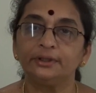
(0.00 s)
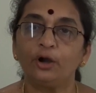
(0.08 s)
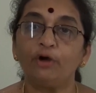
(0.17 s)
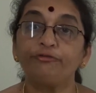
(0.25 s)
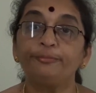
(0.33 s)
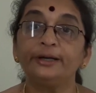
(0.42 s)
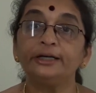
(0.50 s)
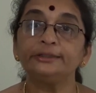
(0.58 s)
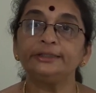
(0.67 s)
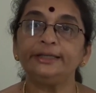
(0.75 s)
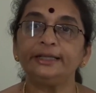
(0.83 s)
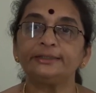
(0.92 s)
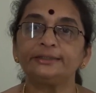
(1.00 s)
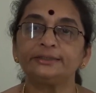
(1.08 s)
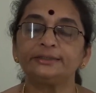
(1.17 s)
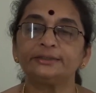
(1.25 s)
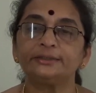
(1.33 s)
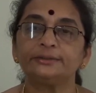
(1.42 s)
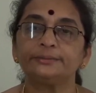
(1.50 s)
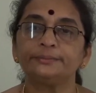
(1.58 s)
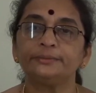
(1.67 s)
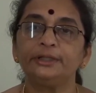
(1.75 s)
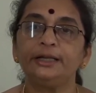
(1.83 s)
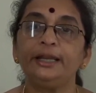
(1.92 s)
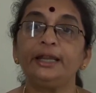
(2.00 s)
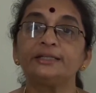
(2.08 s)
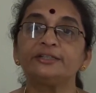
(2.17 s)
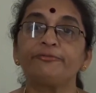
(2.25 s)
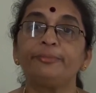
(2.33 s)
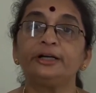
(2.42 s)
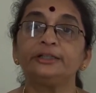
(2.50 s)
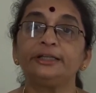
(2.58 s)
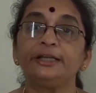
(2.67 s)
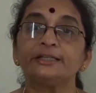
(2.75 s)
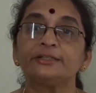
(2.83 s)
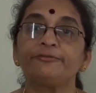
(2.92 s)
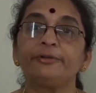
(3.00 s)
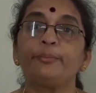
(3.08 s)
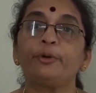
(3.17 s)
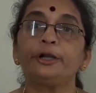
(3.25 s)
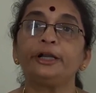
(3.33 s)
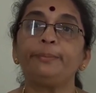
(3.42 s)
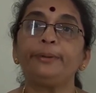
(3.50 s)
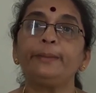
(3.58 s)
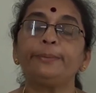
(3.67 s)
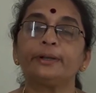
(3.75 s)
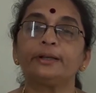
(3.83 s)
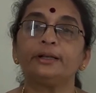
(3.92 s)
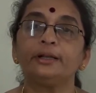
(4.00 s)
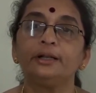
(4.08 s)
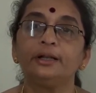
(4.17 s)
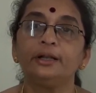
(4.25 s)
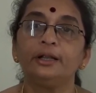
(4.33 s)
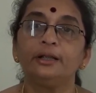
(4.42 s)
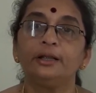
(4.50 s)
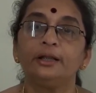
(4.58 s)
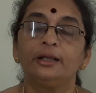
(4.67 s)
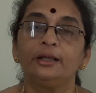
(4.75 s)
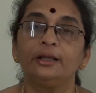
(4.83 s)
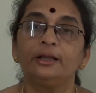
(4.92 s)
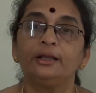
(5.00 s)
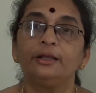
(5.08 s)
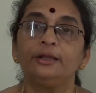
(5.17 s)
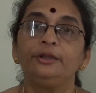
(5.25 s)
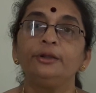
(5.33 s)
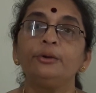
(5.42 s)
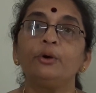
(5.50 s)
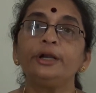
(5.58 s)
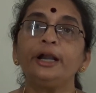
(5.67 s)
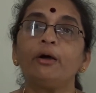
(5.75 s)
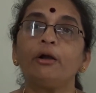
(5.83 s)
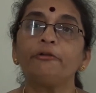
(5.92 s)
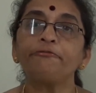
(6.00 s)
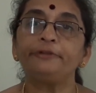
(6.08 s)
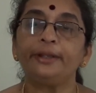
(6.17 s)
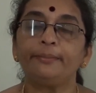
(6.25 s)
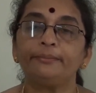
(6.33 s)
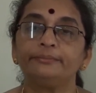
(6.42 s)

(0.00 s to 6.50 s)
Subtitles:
of birthdays, of important people. You noted all of them.